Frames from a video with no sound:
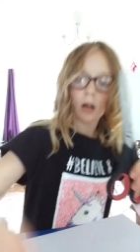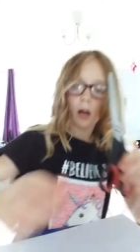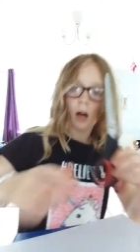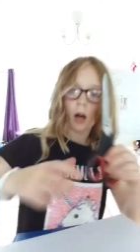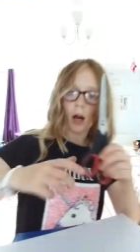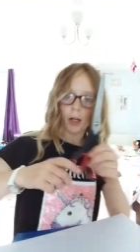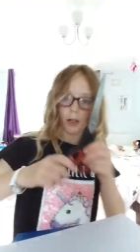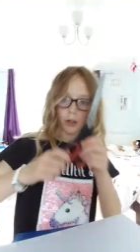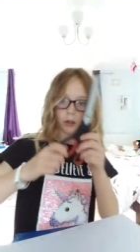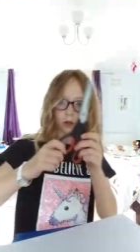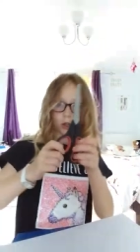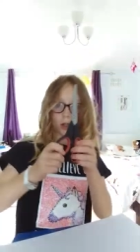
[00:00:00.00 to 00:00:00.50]

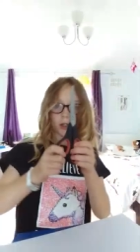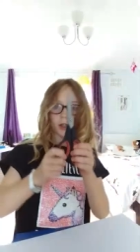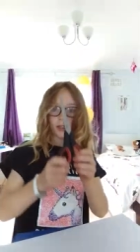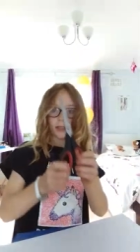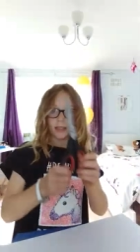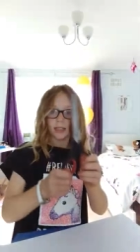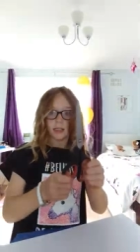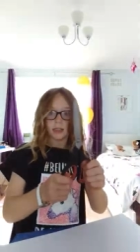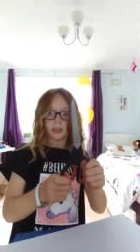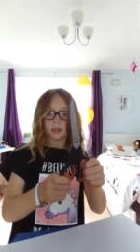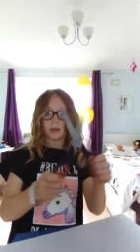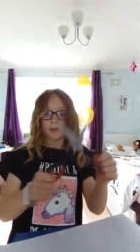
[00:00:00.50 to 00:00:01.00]
i just got the
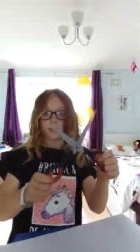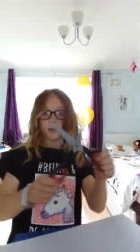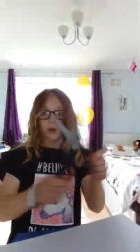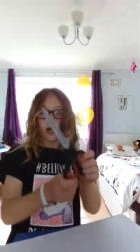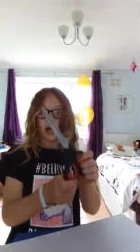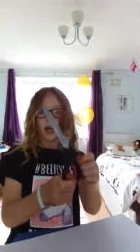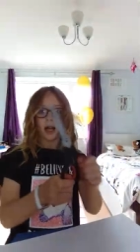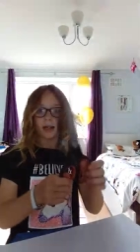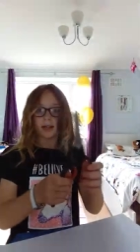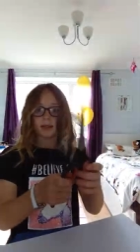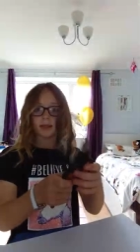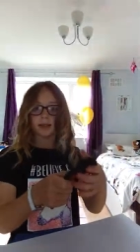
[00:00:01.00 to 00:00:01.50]
scissors, but
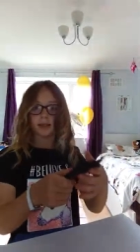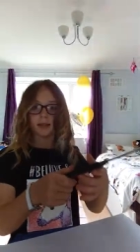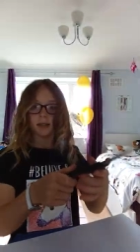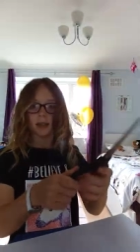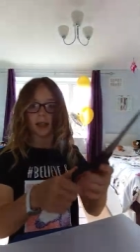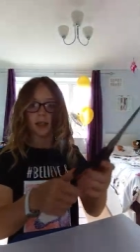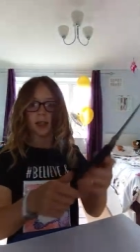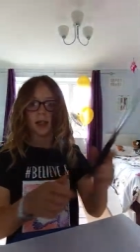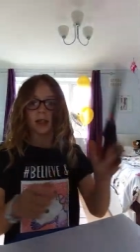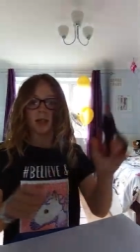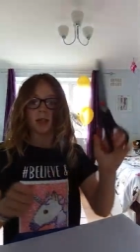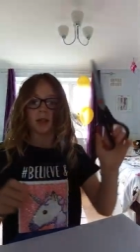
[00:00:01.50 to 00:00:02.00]
ask
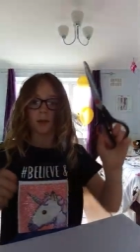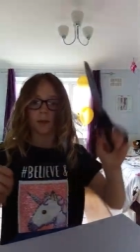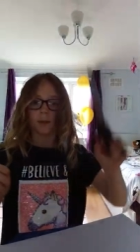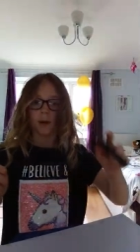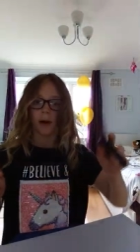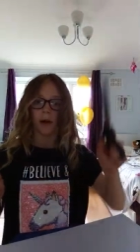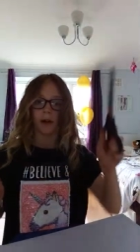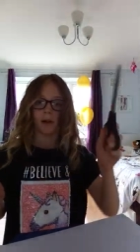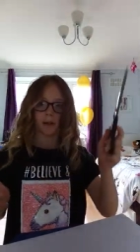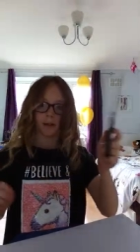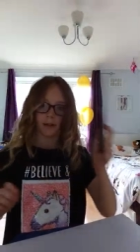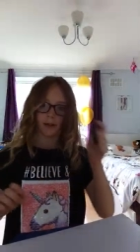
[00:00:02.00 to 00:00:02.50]
your
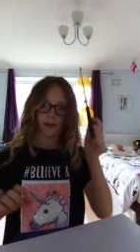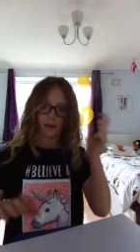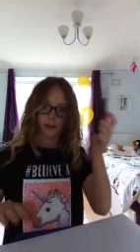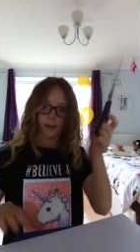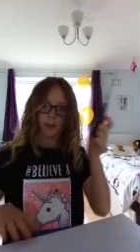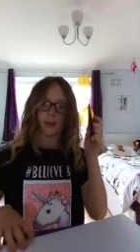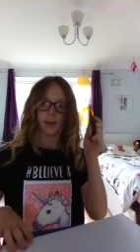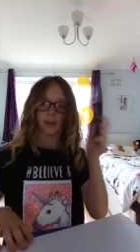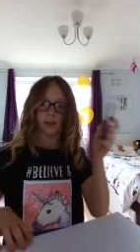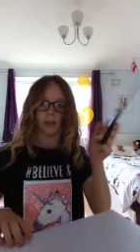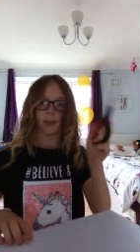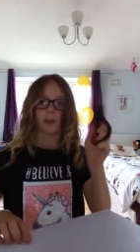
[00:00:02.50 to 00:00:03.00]

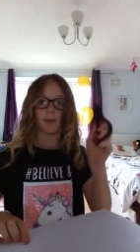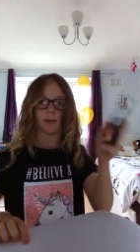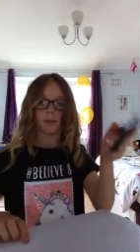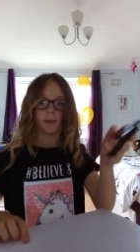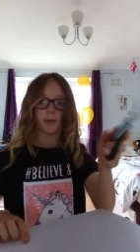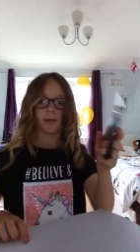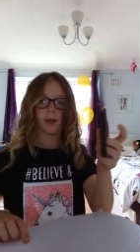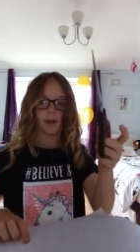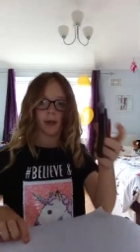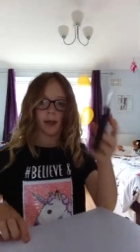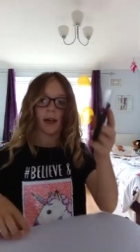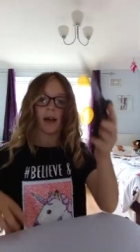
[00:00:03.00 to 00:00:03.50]
parents
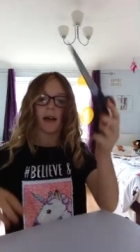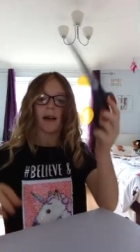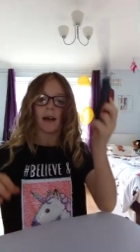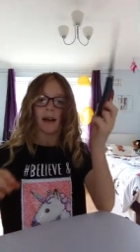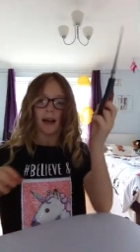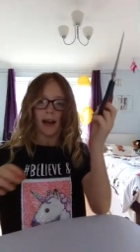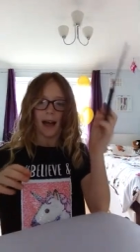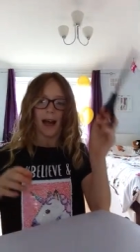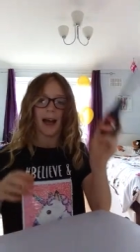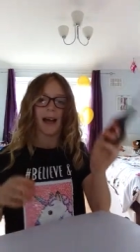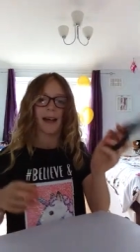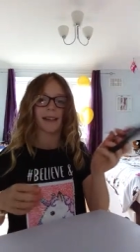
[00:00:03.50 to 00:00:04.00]

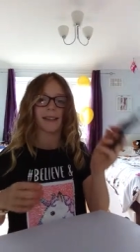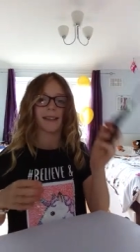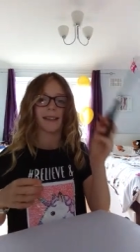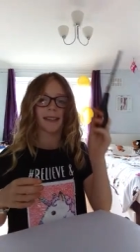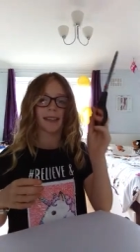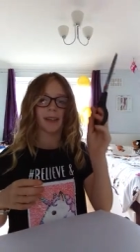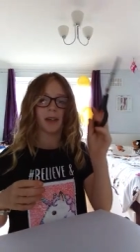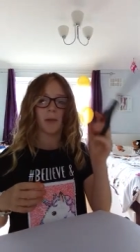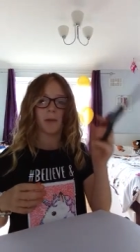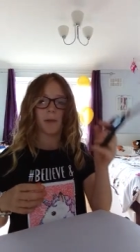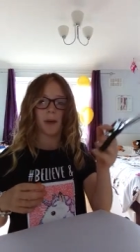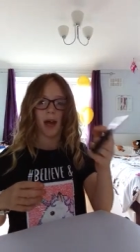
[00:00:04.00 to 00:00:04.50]

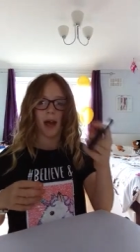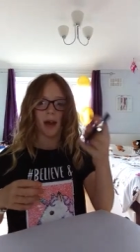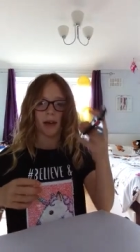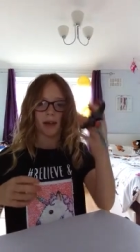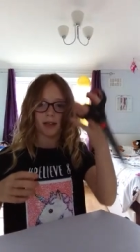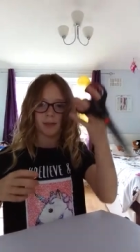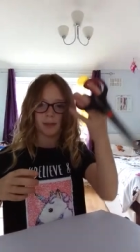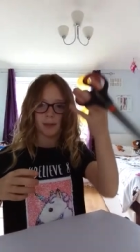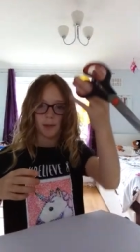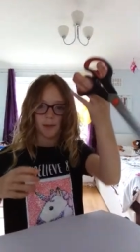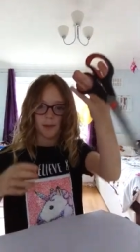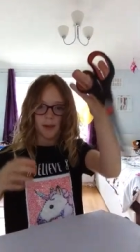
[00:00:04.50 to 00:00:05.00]
ask your
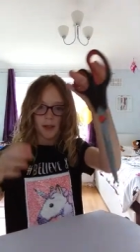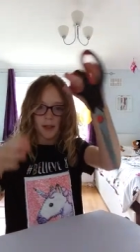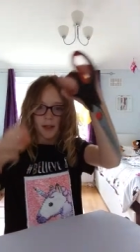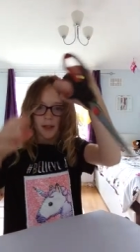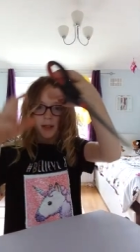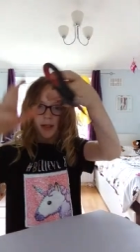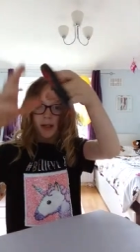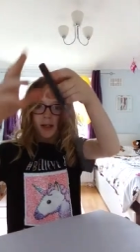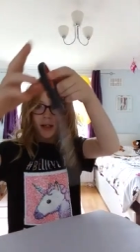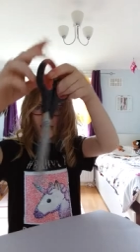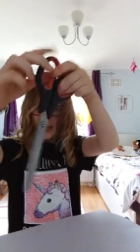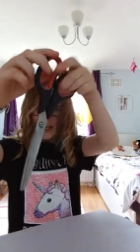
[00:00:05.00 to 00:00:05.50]
parents
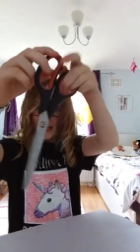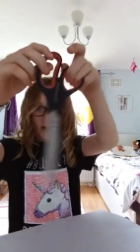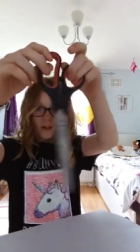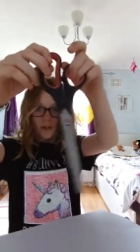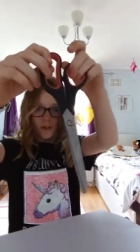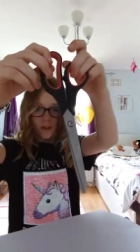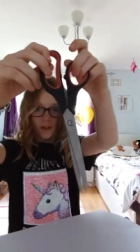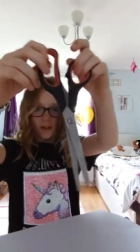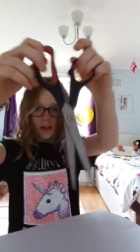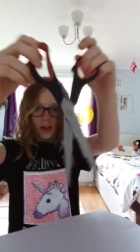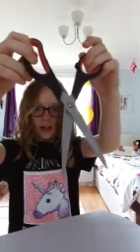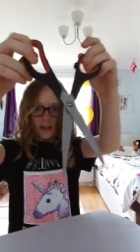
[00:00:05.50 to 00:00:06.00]
permission if
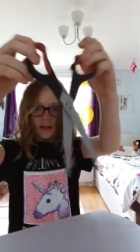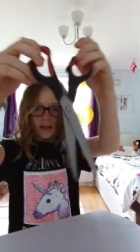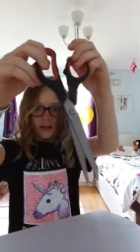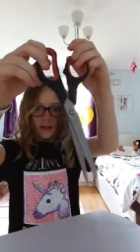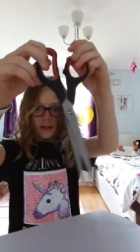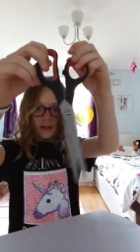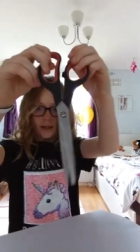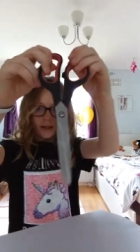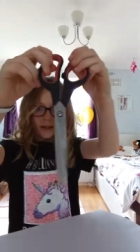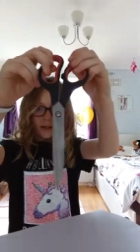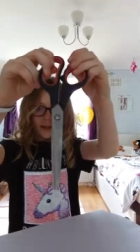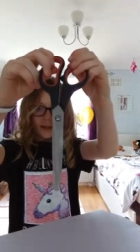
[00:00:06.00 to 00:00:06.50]
you're allowed to
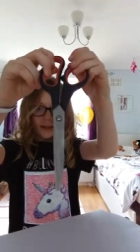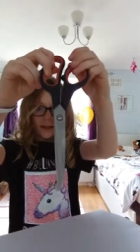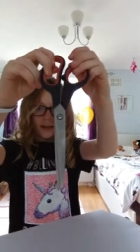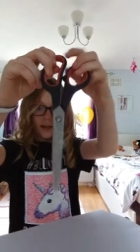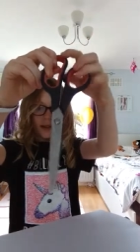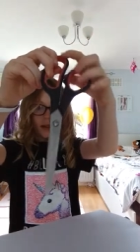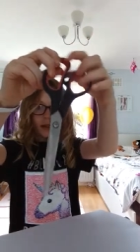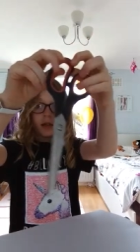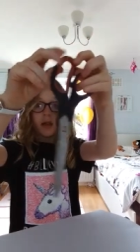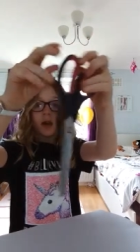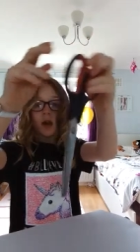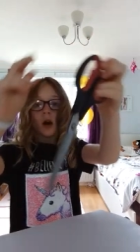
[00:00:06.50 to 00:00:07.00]
use these
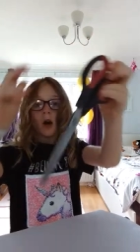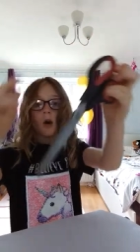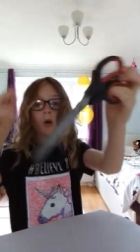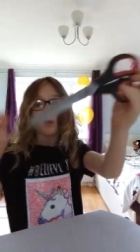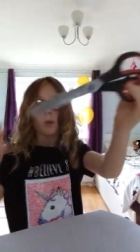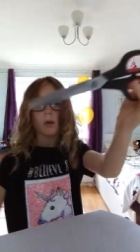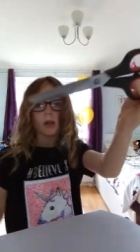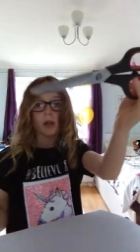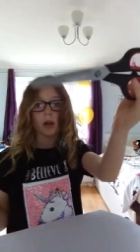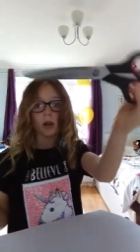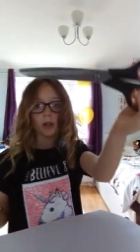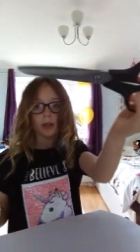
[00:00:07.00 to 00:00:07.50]
scissors.
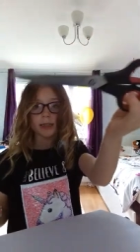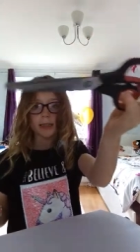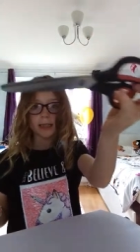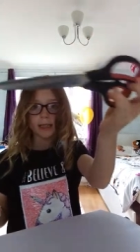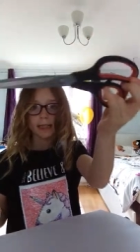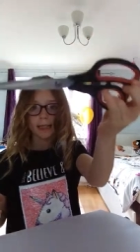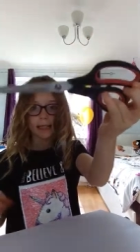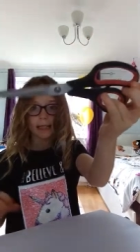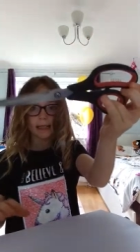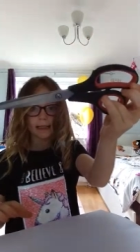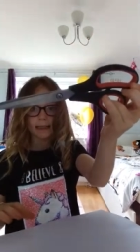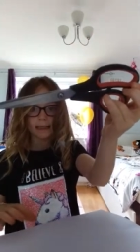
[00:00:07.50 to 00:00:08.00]
We lost the
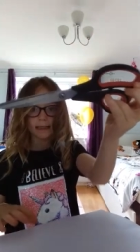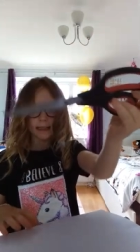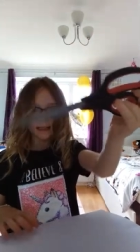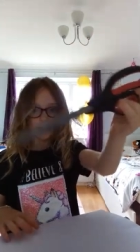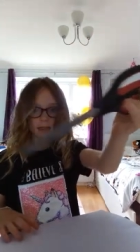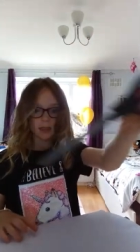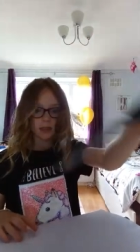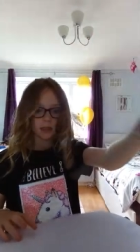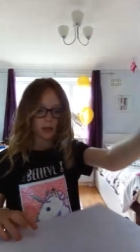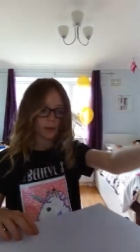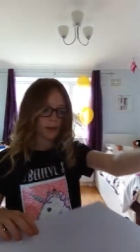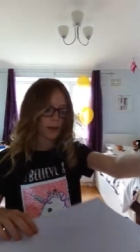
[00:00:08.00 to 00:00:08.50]
kid
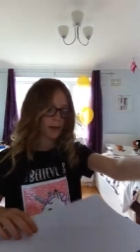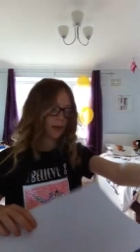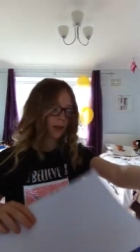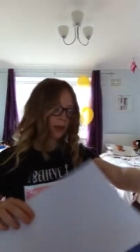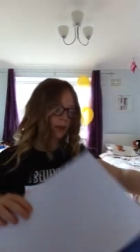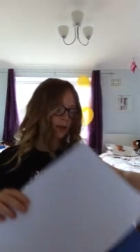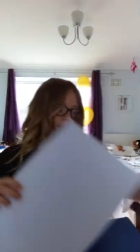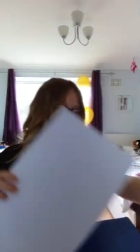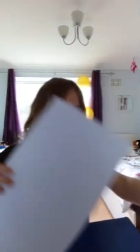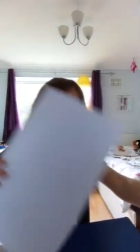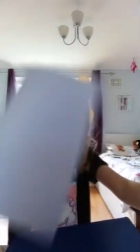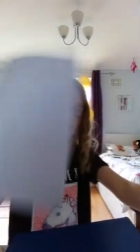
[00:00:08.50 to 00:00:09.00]
scissors, so we have to
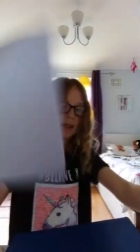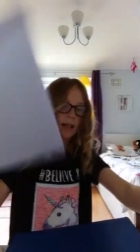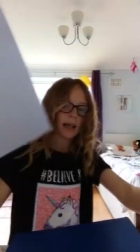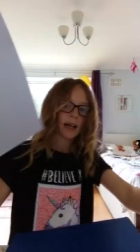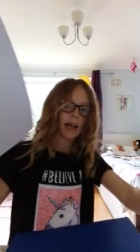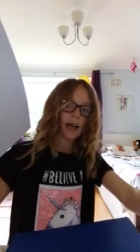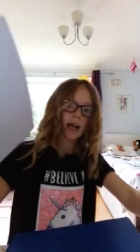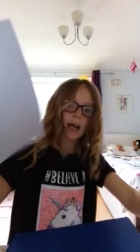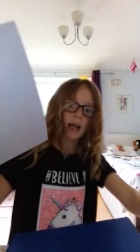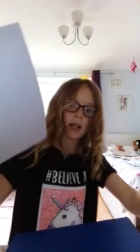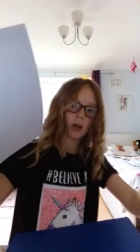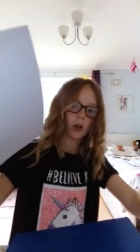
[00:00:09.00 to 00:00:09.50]
use this.
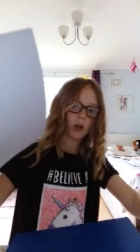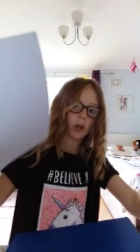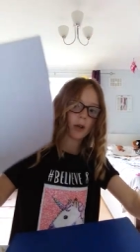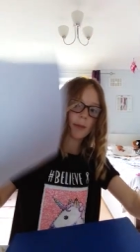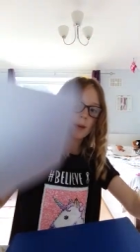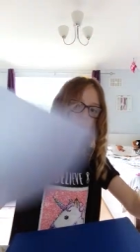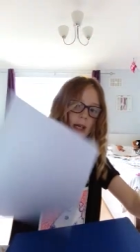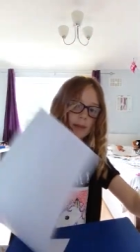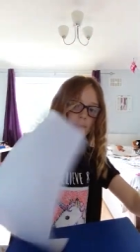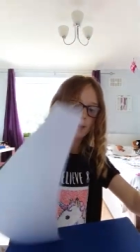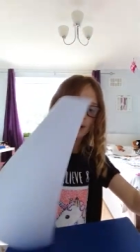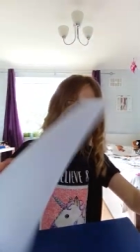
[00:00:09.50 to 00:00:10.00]
I've got the
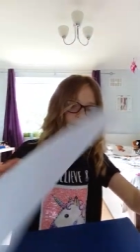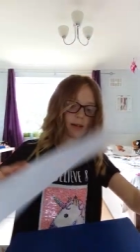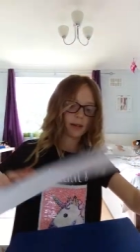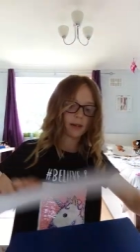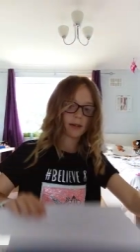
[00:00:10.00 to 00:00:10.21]
paper.